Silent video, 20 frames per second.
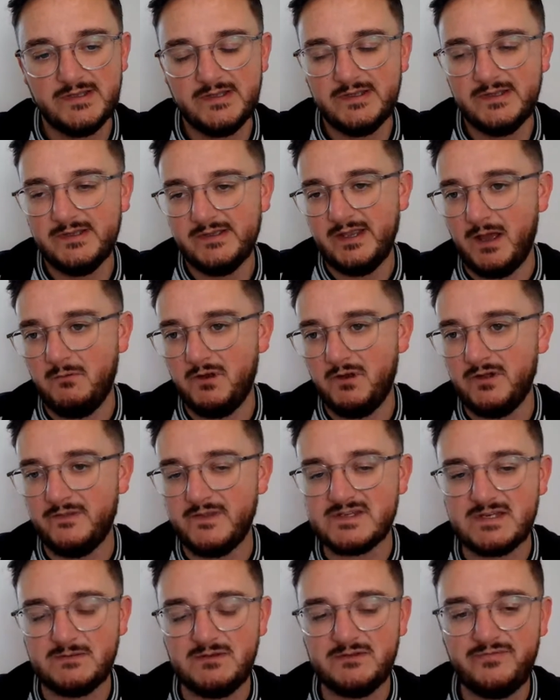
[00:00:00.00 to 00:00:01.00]
in that one in the
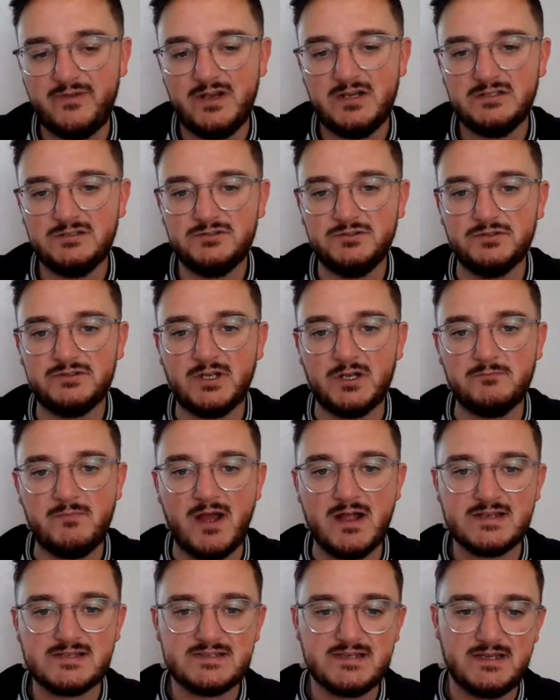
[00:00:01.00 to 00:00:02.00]
semi-final. No doubt
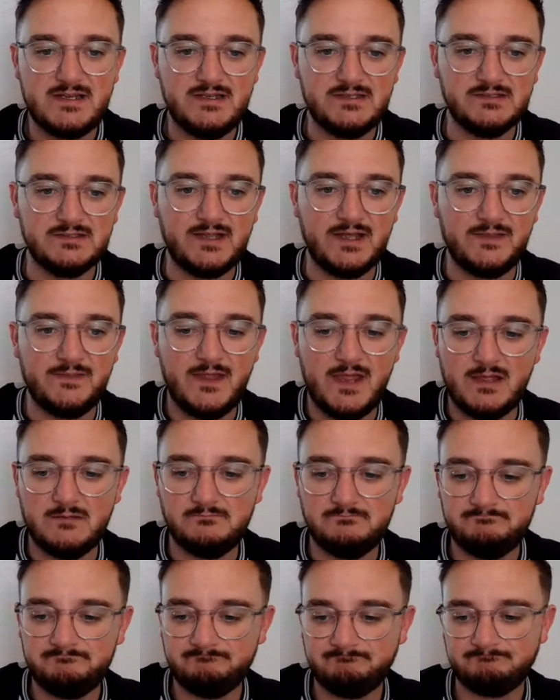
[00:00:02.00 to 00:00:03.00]
Man City will get
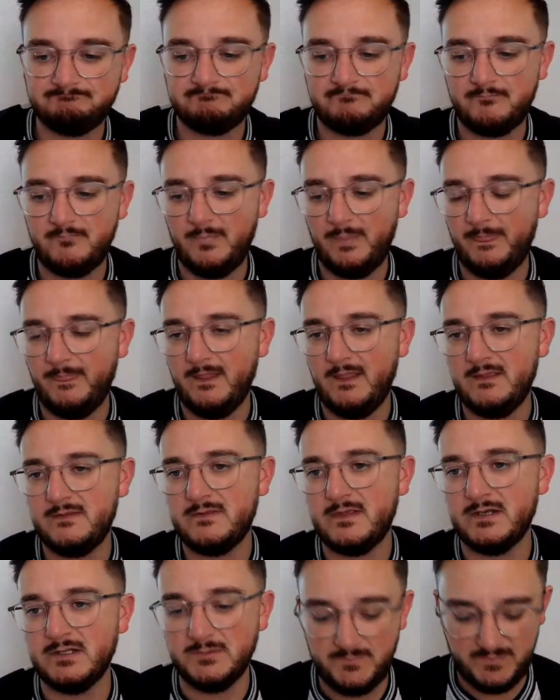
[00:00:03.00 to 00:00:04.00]
them. And
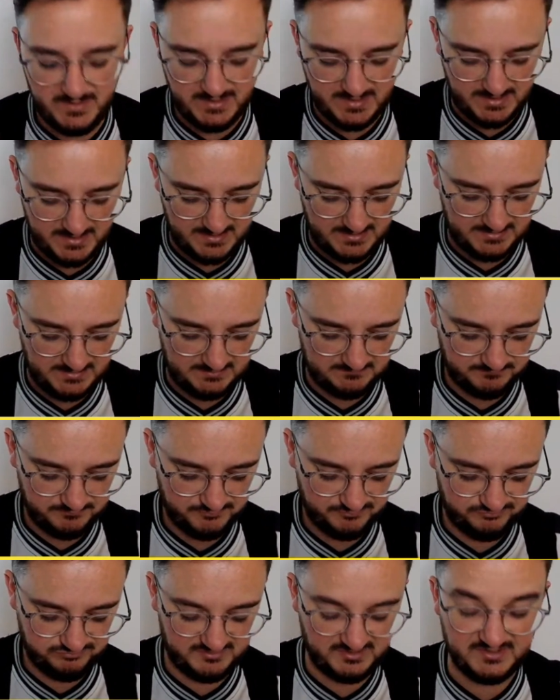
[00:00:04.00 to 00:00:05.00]
then it'll be,
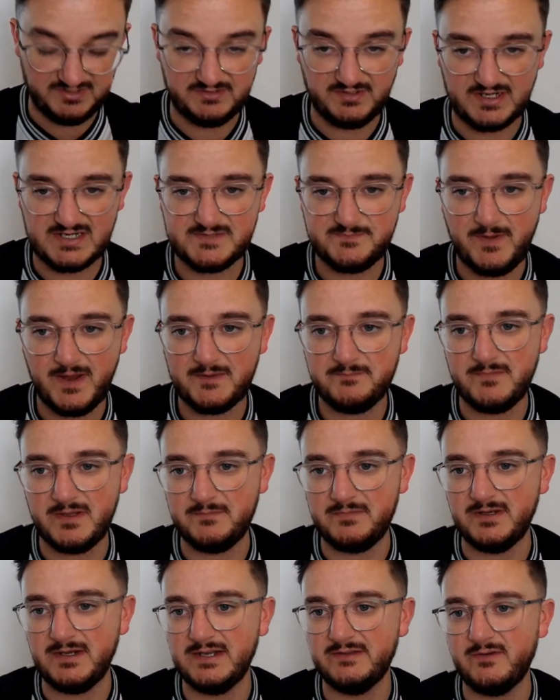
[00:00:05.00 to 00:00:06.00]
you'd expect
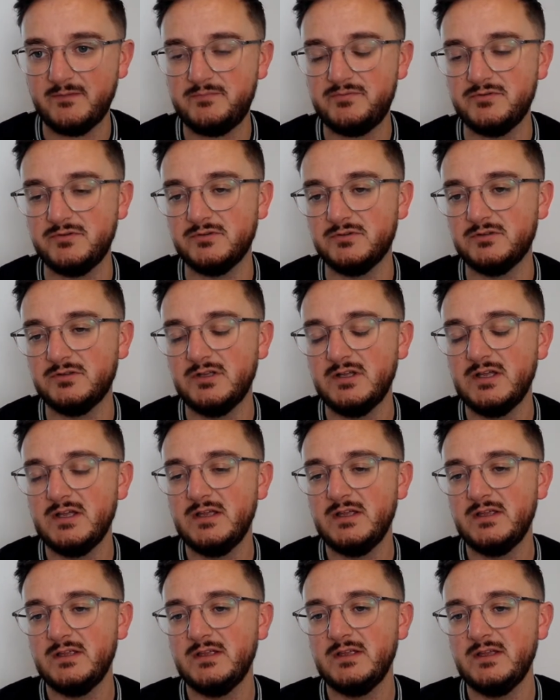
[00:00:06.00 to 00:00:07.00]
maybe Liverpool
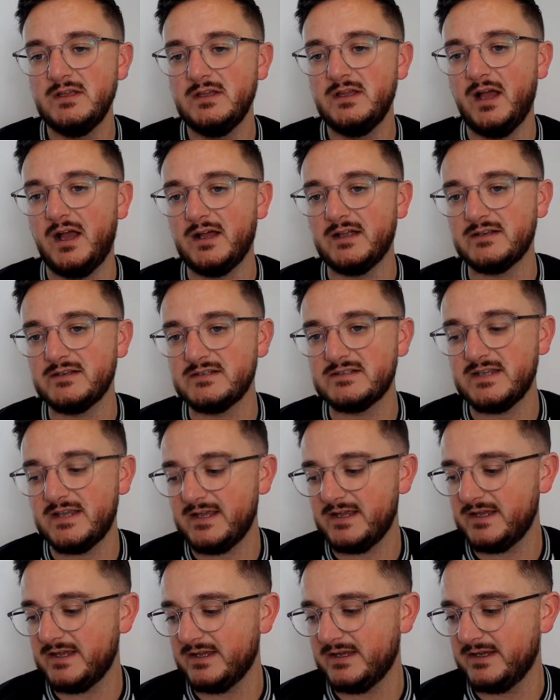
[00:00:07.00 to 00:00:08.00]
and
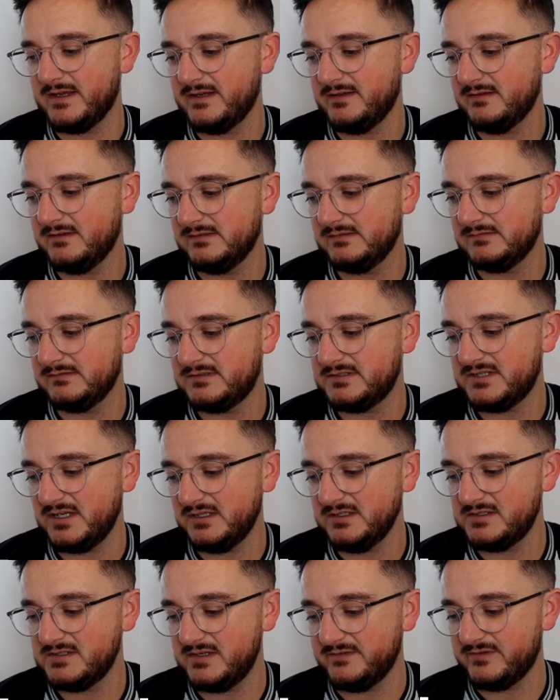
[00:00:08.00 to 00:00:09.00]

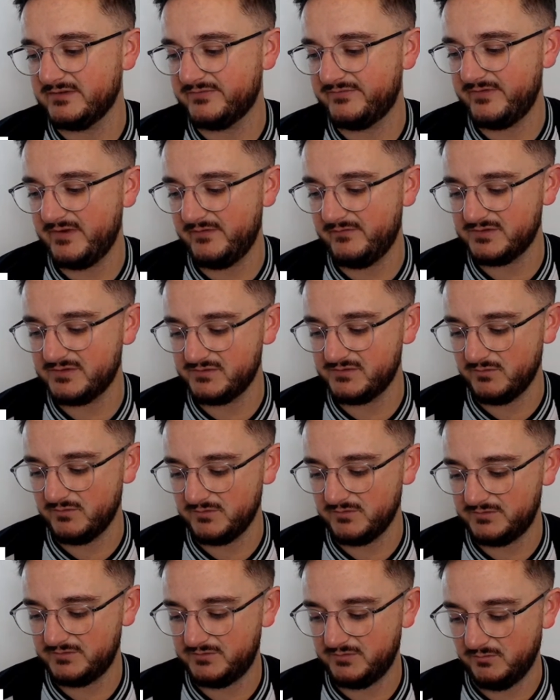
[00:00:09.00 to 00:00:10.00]
Chelsea of the favourites
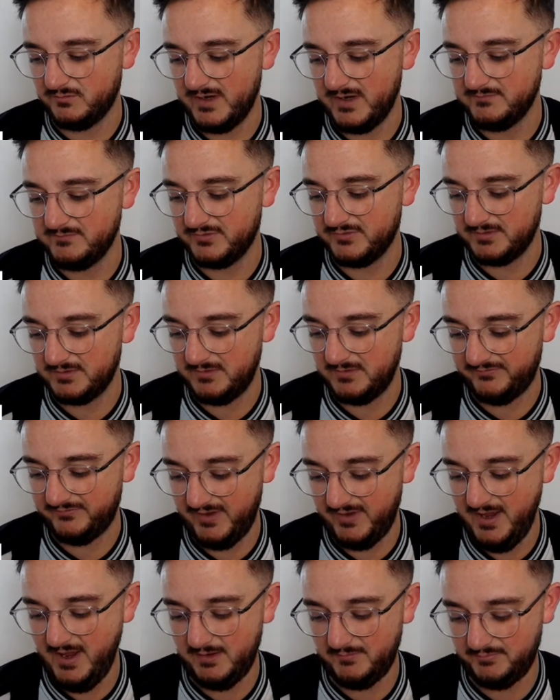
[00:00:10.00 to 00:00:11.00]
to win. But to be
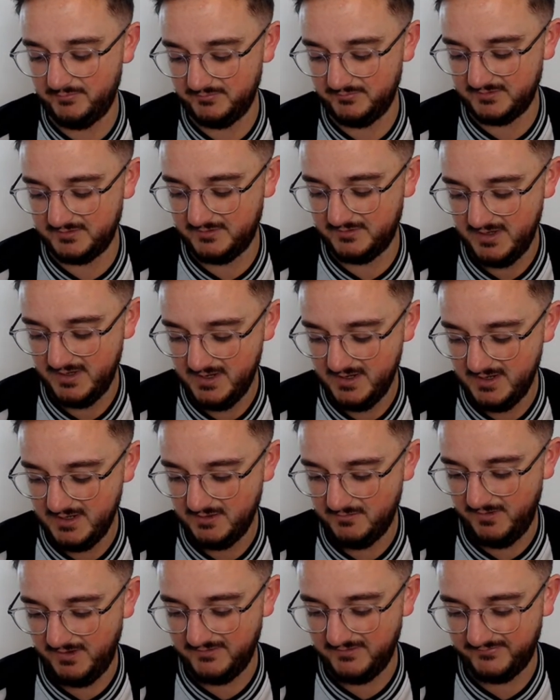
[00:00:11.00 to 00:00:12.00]
fair, I would
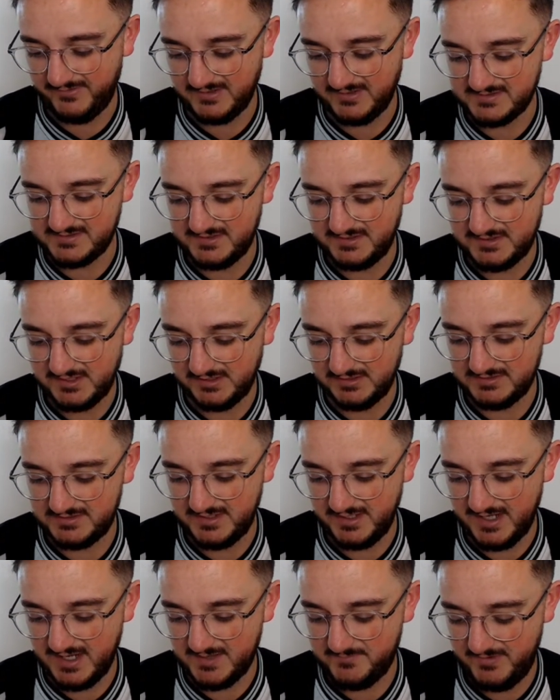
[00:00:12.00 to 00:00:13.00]
quite fancy
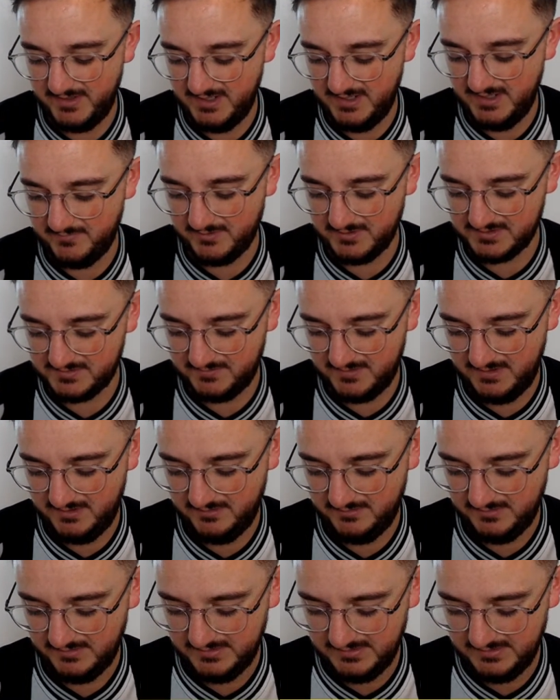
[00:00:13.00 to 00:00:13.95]
Chelsea to get beat, to be honest with you.